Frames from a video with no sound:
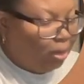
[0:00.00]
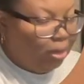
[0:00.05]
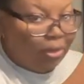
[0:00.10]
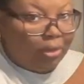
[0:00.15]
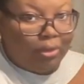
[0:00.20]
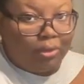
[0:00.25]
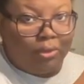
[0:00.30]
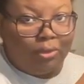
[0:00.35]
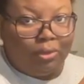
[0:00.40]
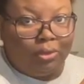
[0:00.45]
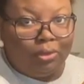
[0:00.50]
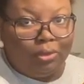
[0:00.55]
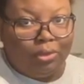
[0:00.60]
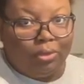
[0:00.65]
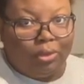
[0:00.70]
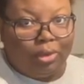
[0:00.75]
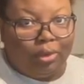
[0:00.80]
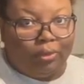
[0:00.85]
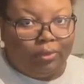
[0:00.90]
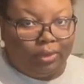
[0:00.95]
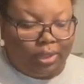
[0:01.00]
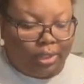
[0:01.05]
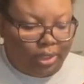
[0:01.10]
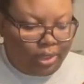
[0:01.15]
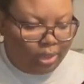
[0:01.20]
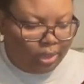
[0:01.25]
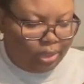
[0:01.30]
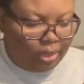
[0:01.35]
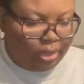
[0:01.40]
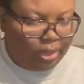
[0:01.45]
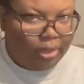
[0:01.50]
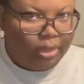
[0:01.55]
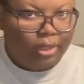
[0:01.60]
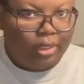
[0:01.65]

all the way over there.